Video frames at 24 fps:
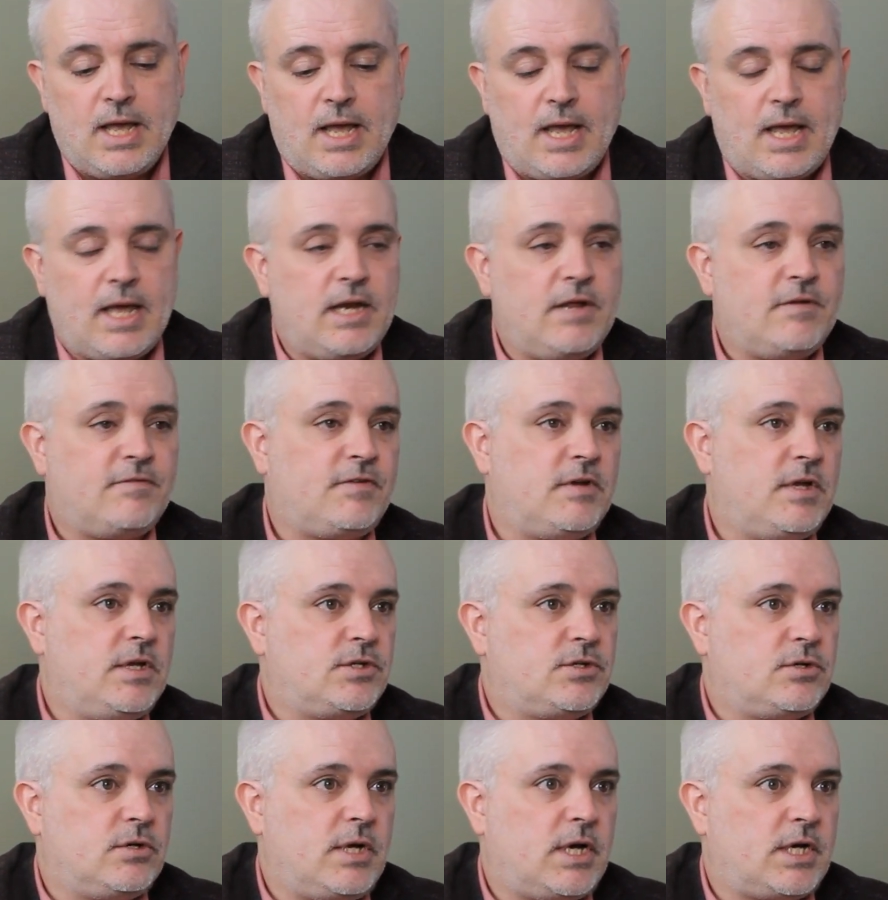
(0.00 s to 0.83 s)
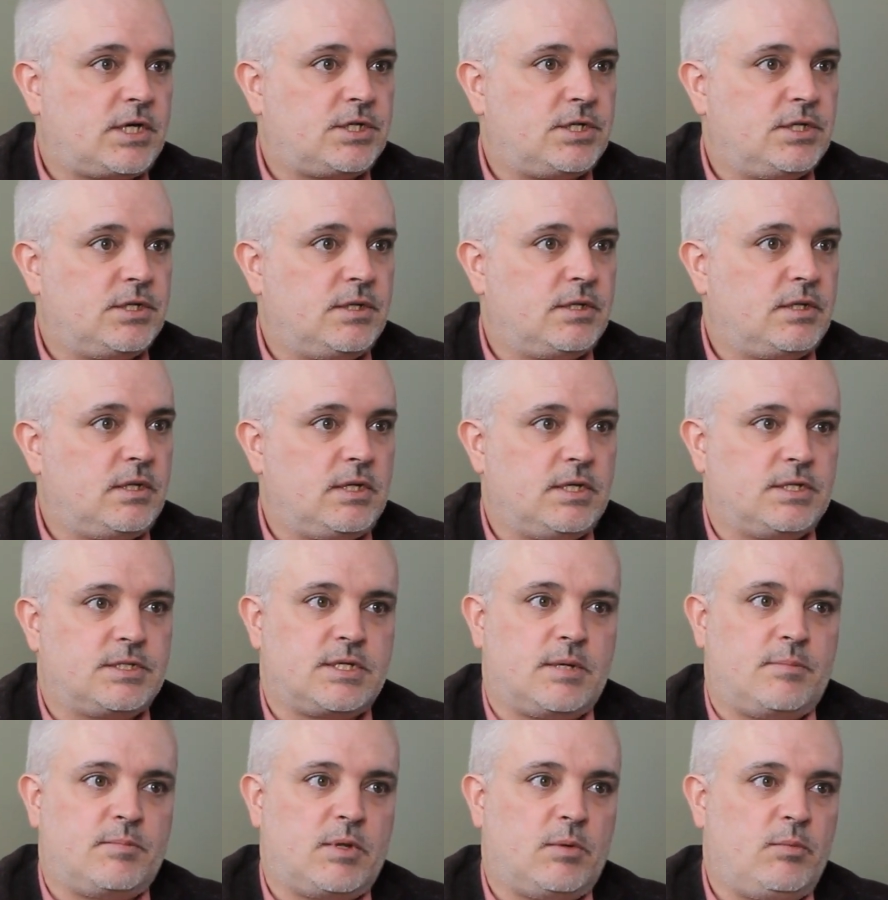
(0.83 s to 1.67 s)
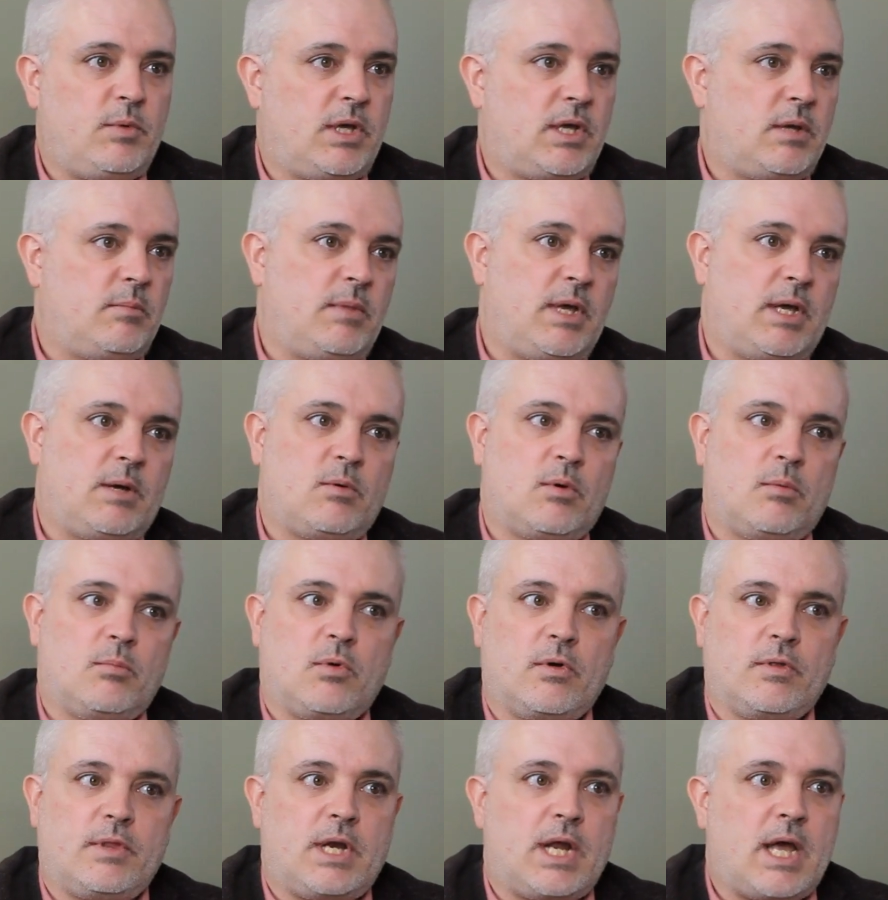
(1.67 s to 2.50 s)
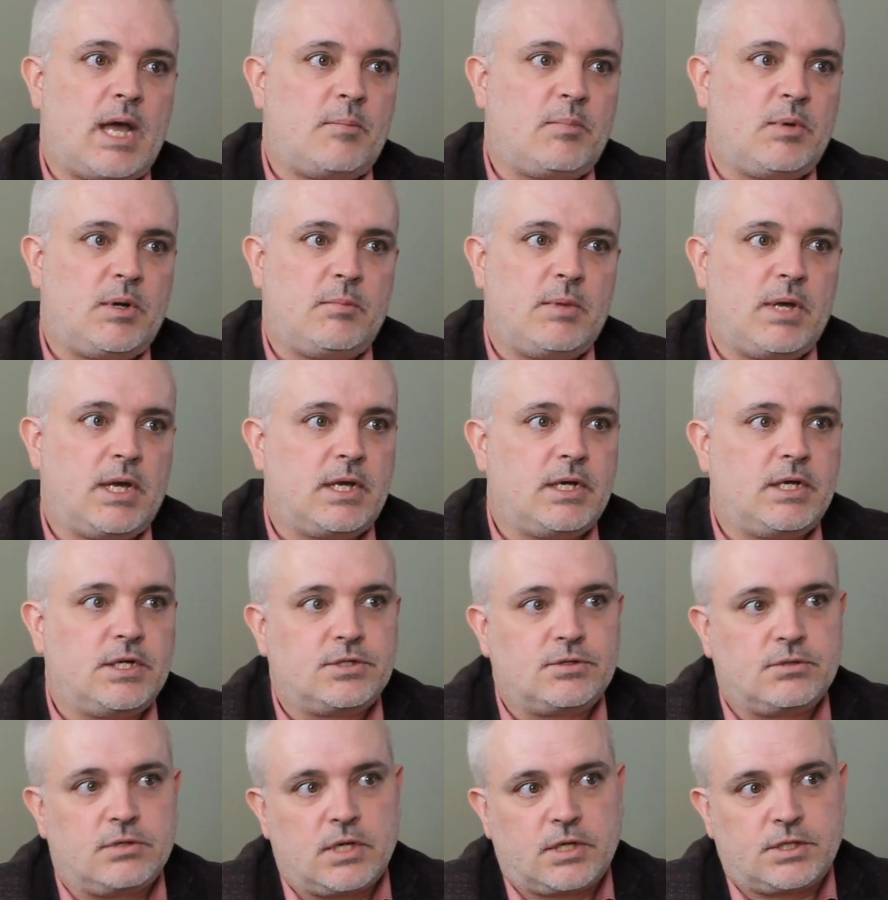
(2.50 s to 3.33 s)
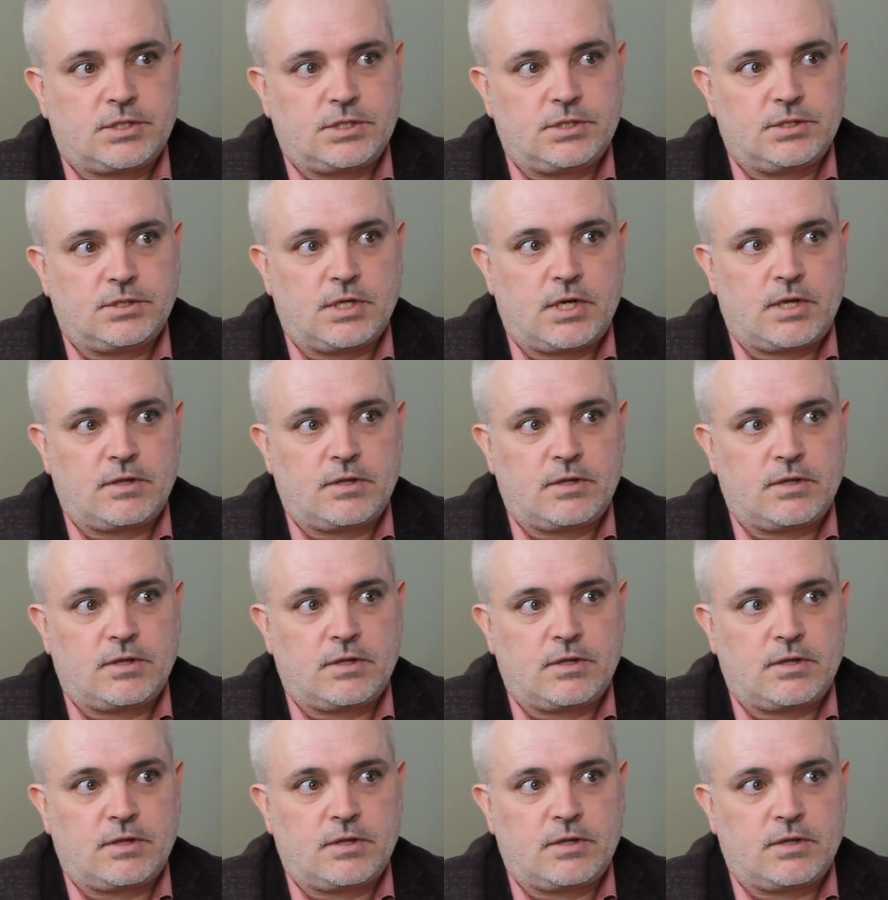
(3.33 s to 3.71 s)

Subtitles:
And if an introduction is something we can make, we're more than happy to make an introduction to